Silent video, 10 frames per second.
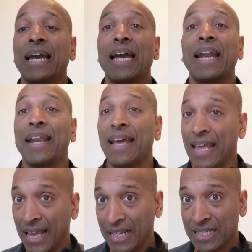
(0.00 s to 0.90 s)
and
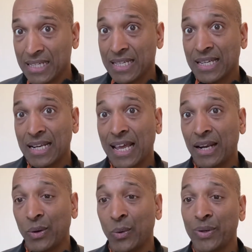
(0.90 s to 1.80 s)

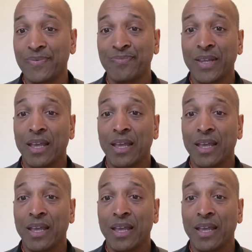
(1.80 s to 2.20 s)
ex-landlord.